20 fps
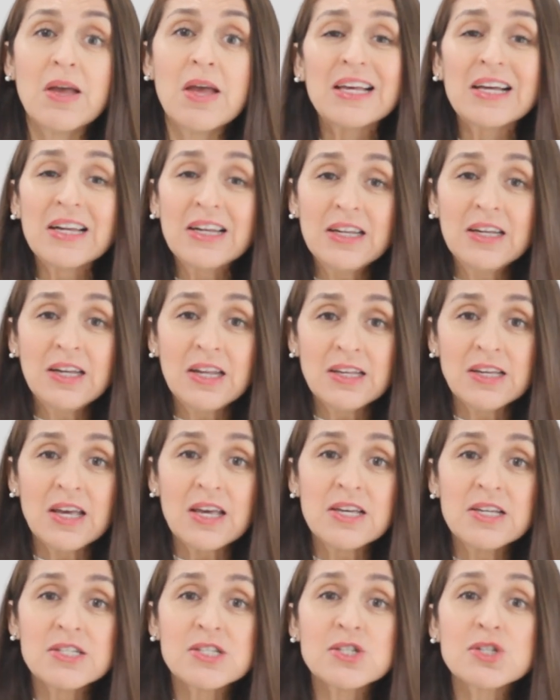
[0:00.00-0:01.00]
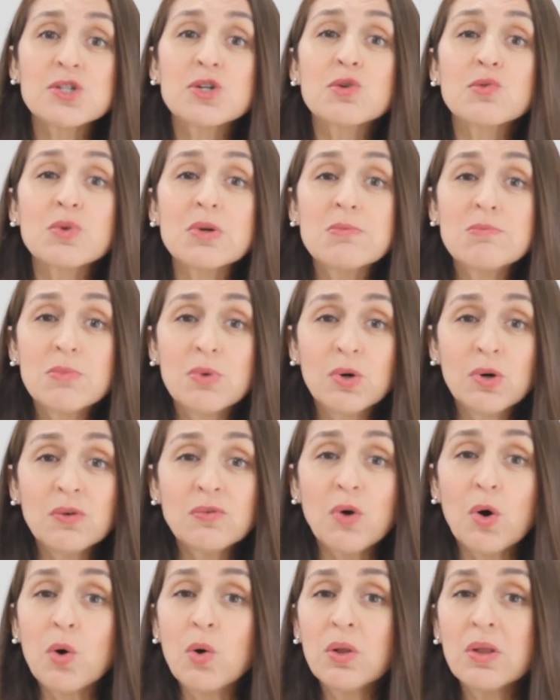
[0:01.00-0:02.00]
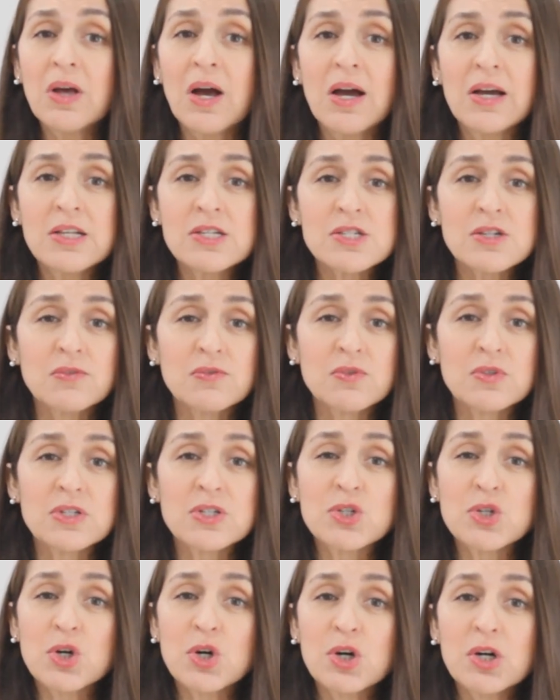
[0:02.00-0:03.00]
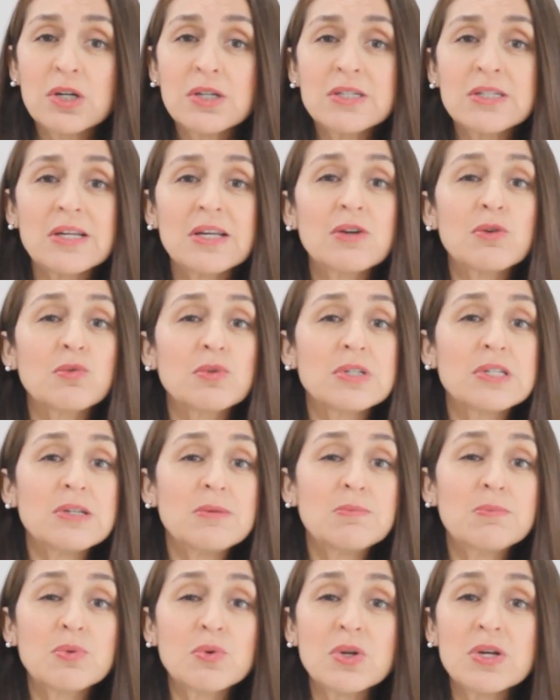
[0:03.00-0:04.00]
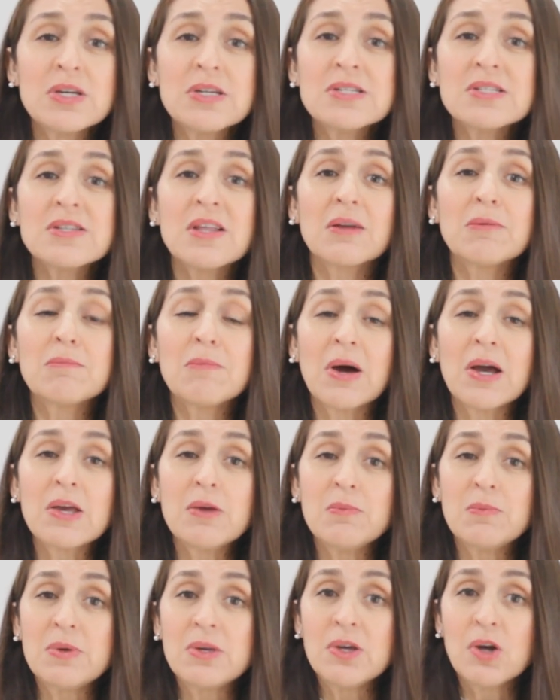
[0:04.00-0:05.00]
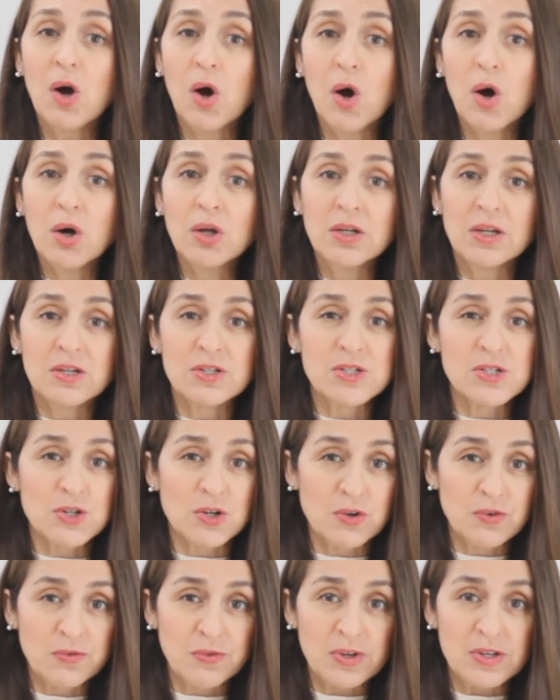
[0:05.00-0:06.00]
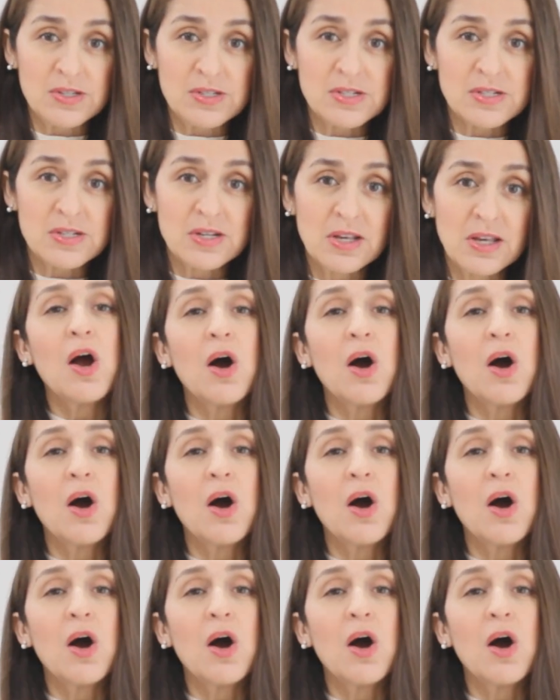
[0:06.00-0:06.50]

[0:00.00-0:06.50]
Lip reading: Cleaning is to remove all kinds of dirt or debris that might be on a surface.